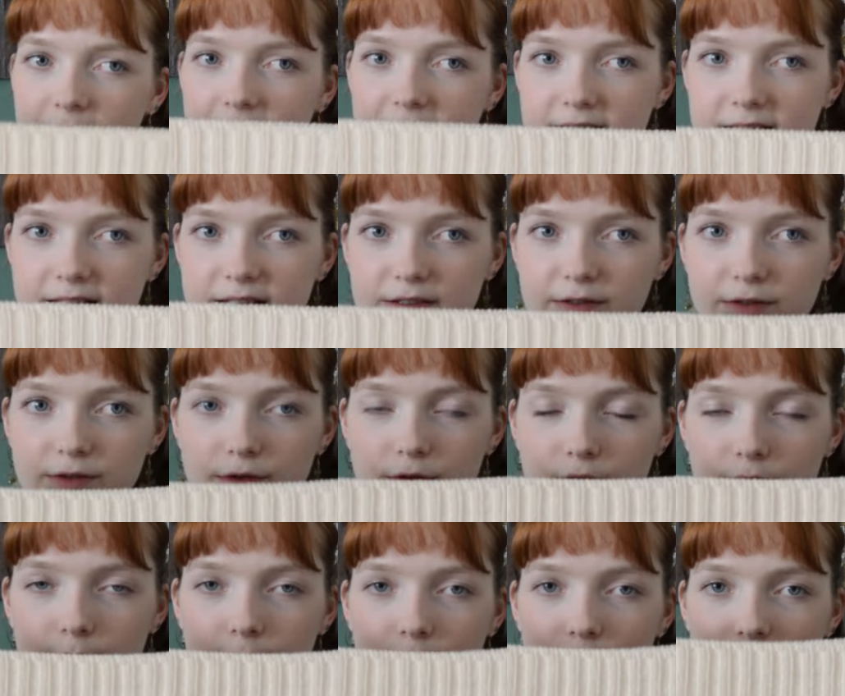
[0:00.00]
This is
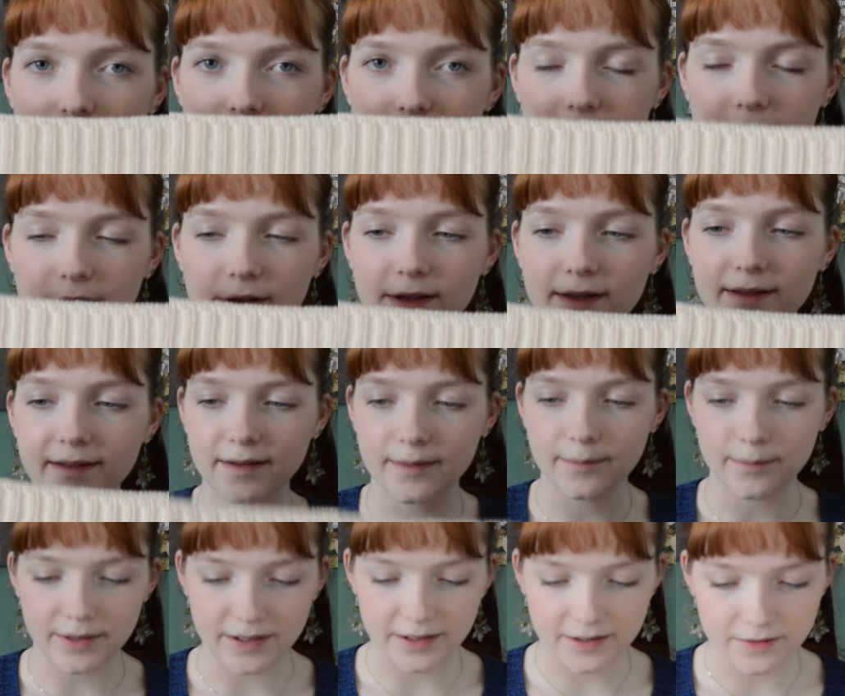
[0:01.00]
tubular
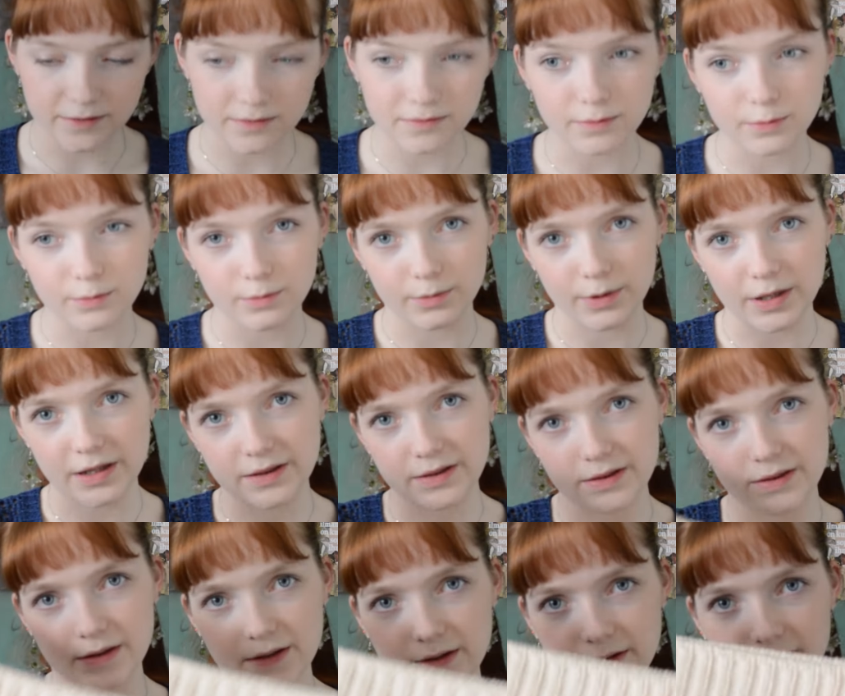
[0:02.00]
bind off with
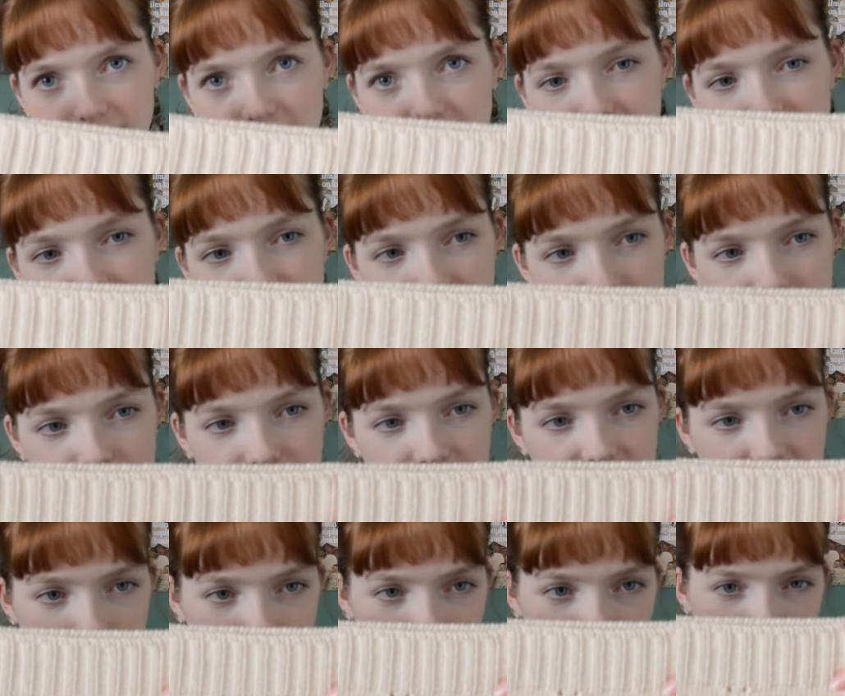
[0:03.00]
like the
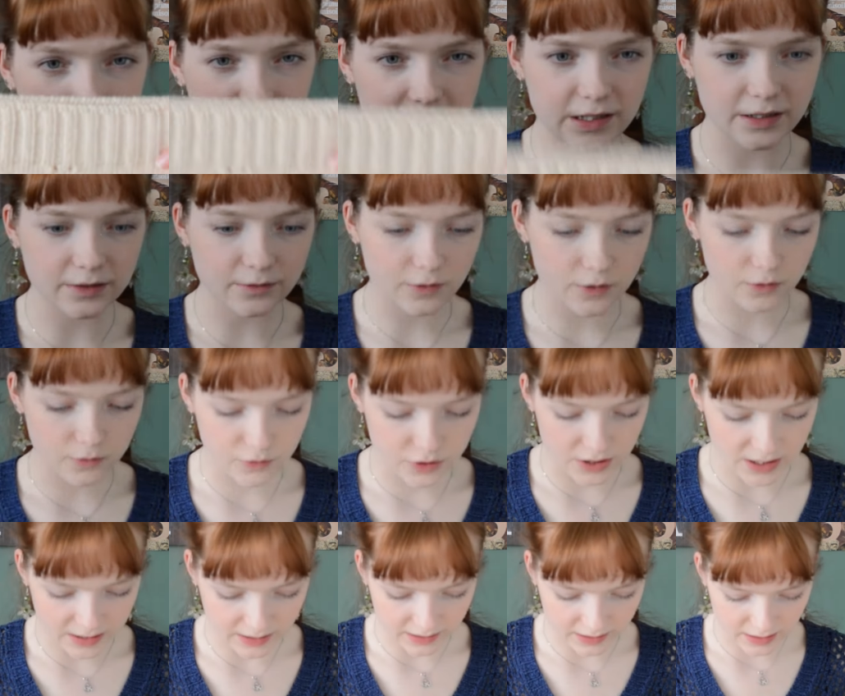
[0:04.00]
double knitting rows,
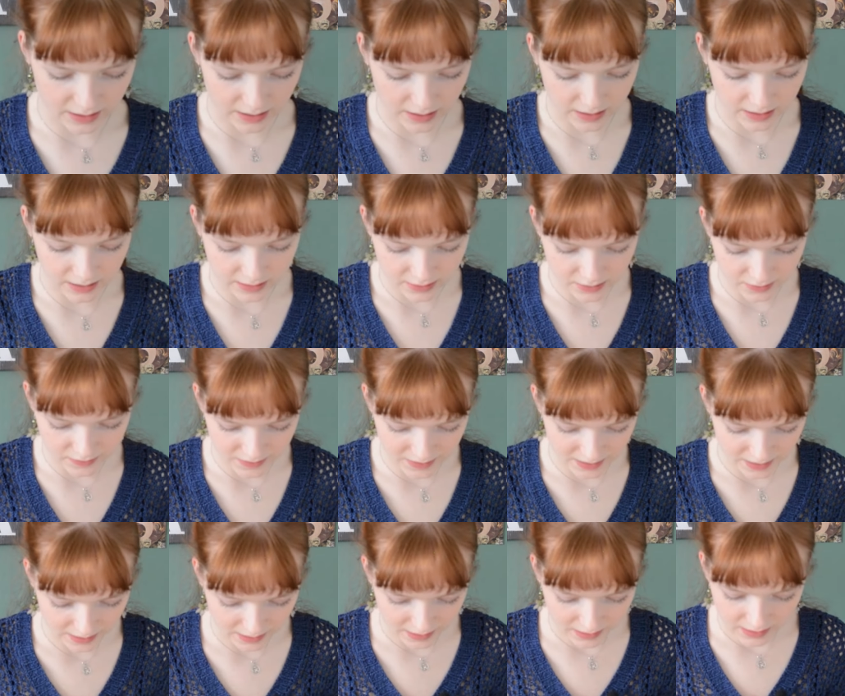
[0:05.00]
and I think it's just
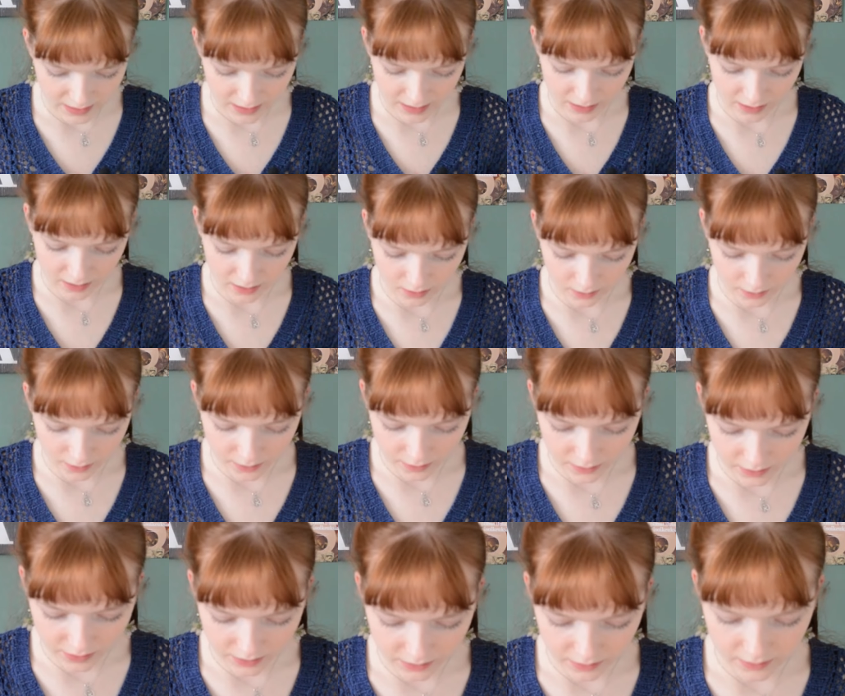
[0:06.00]
a
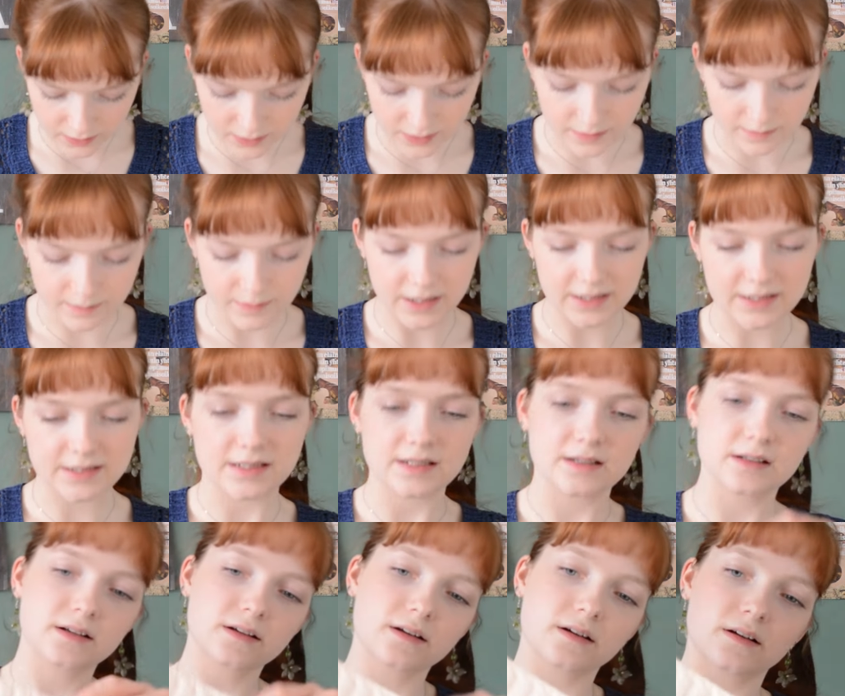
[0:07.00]
cotton yarn that makes
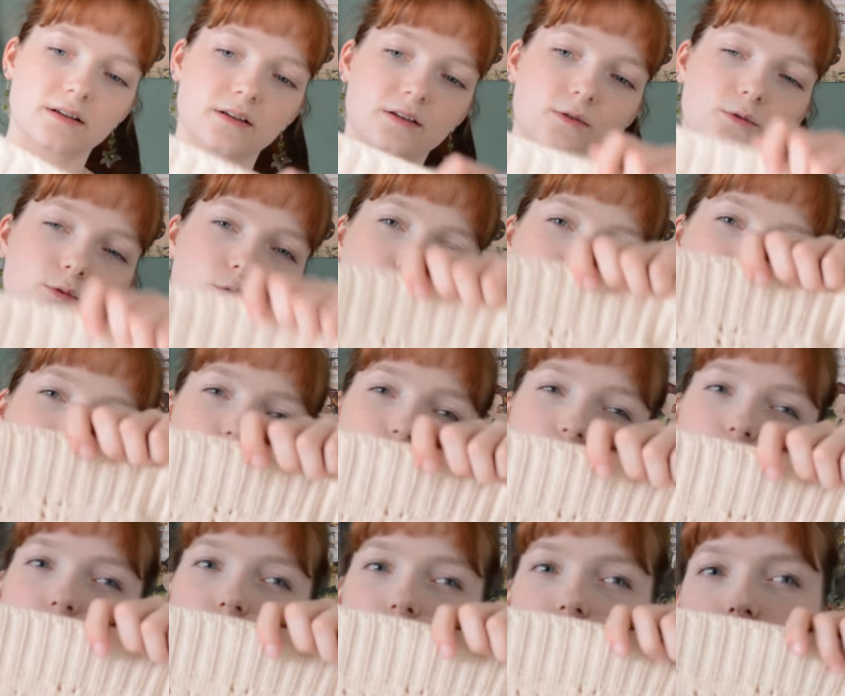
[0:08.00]
it kind of look
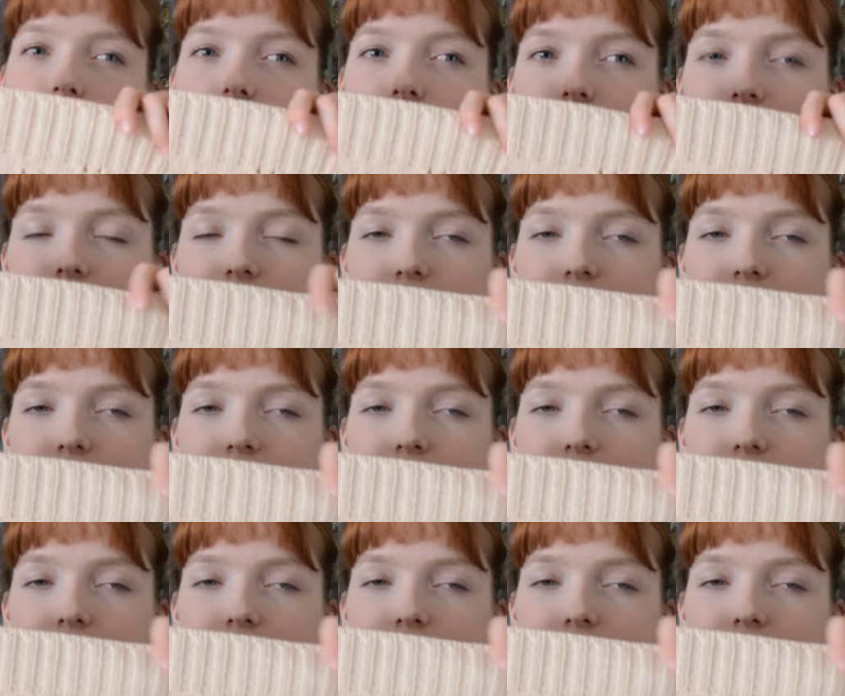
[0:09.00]
not so